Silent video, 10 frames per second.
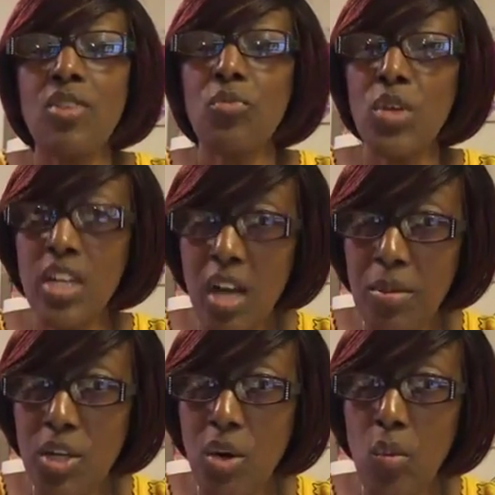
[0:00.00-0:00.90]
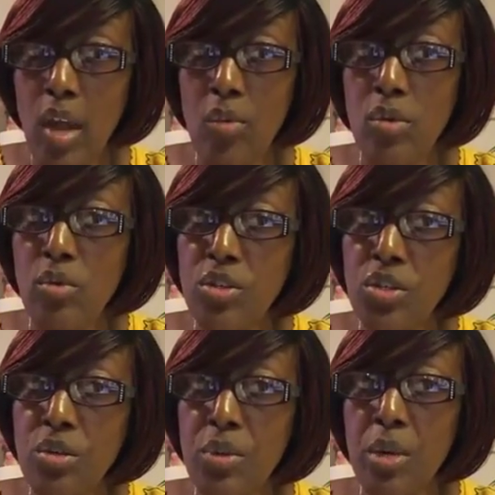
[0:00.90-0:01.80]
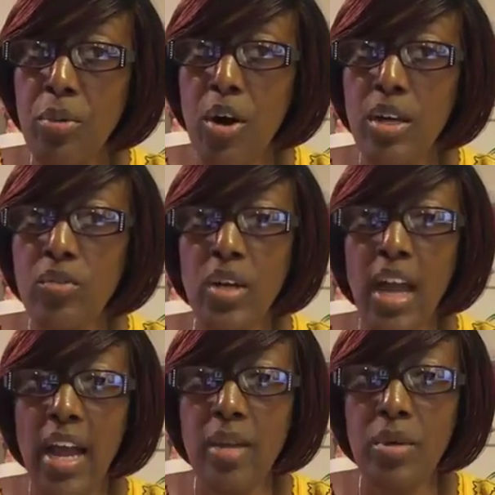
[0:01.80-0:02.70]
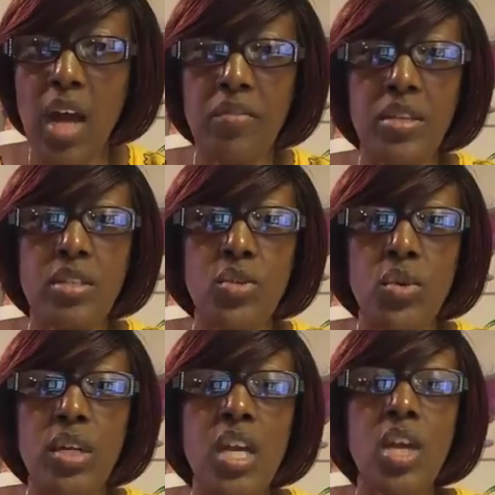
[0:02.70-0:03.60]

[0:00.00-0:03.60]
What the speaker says: We coming your way. We want you to be a part of what I Am Confident is doing.